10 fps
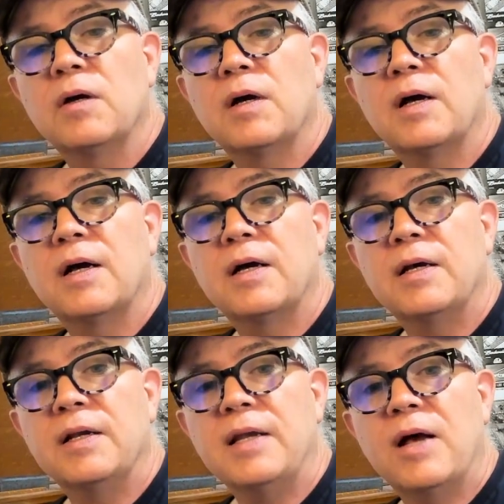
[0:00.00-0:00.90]

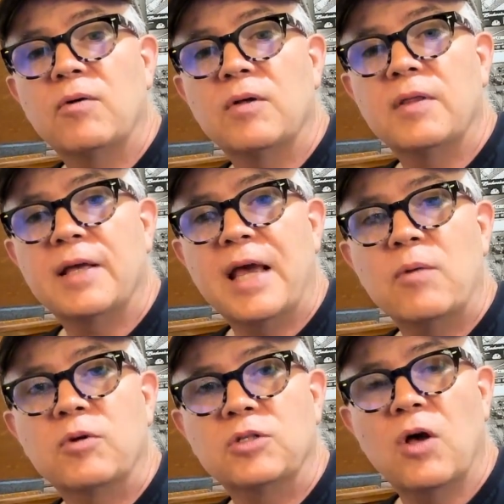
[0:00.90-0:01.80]
Now,
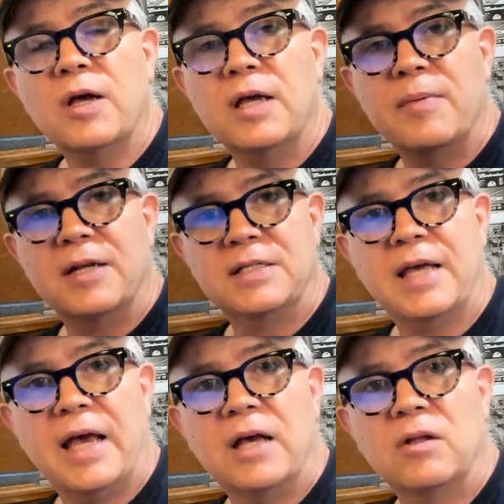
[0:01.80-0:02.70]
again, we're talking about a
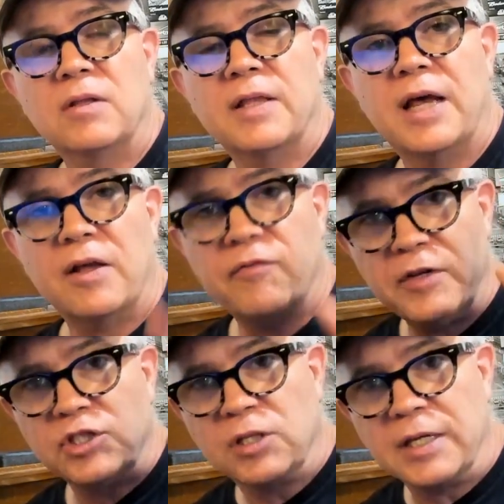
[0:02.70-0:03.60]
scale that
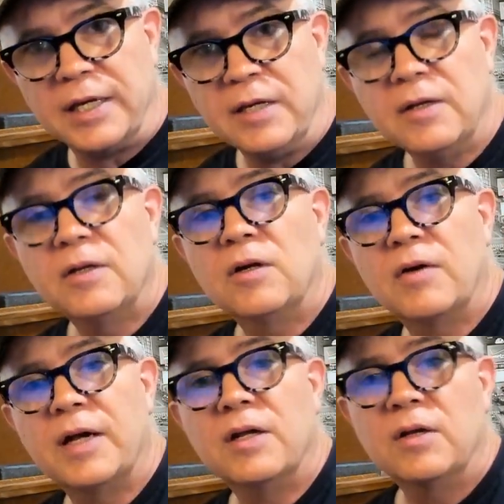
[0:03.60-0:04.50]
officially,
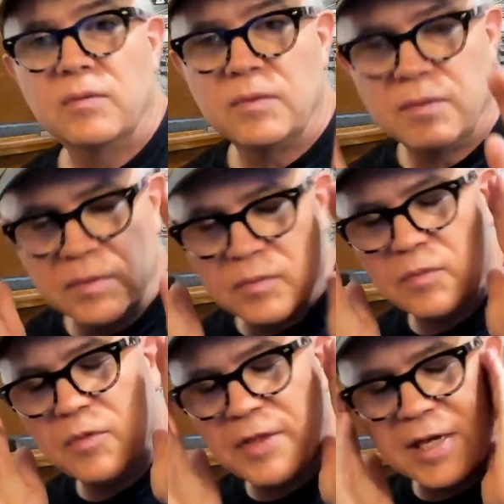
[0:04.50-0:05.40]
all right,
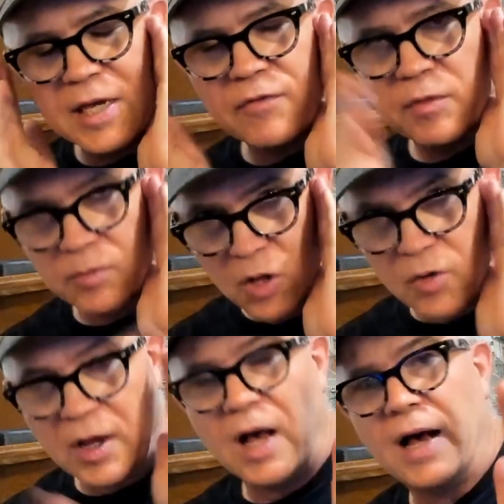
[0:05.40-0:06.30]
we're thinking from
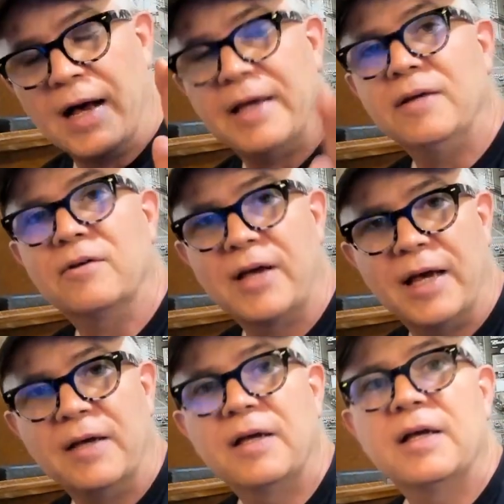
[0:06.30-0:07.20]
low to high,
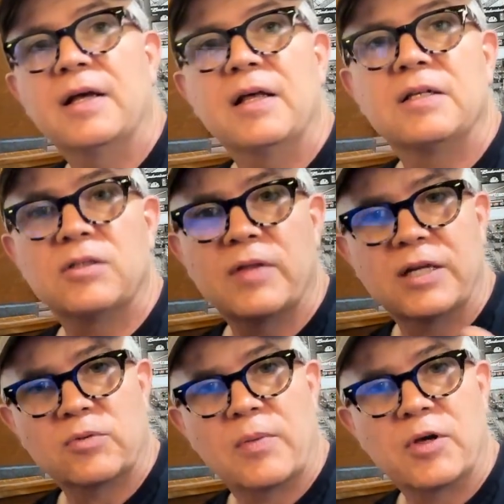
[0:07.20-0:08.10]
okay? So
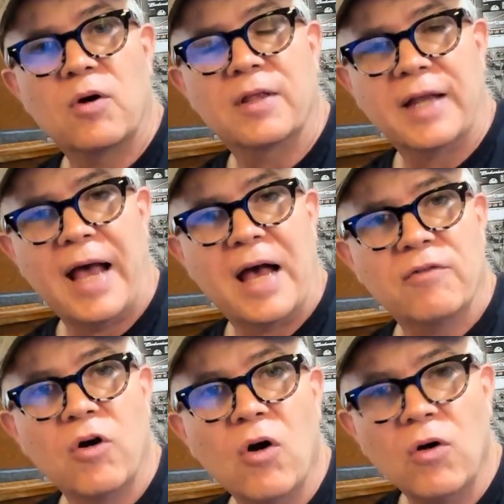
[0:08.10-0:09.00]
that's why we call it a
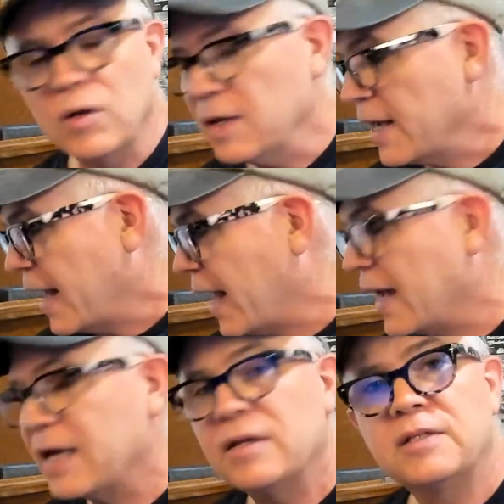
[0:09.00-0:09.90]
half whole.
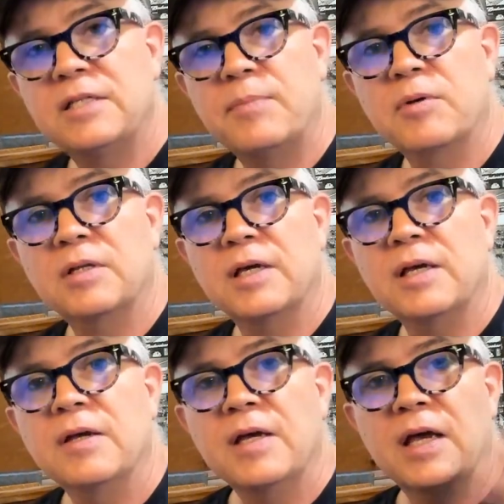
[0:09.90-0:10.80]
And
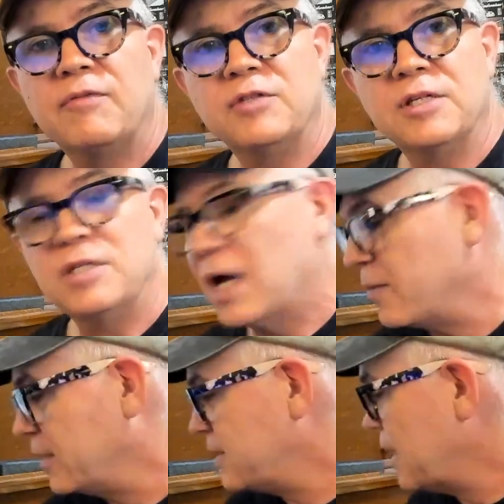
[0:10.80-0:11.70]
typically, if you see a
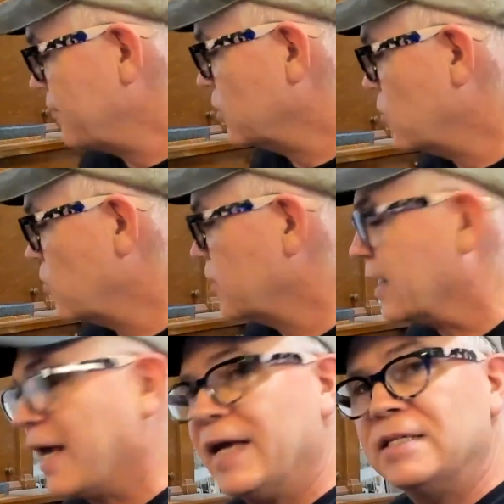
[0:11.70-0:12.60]
dominant 7 chord,
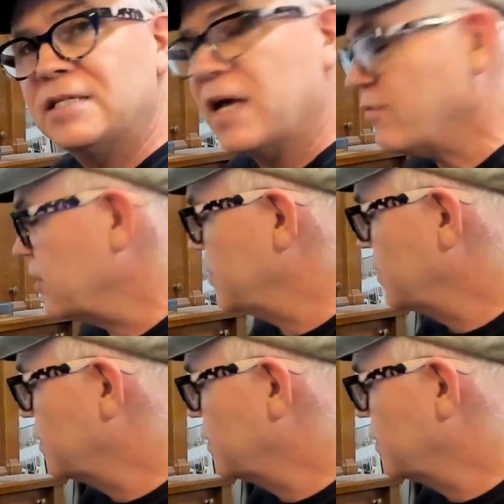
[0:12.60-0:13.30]
like A7,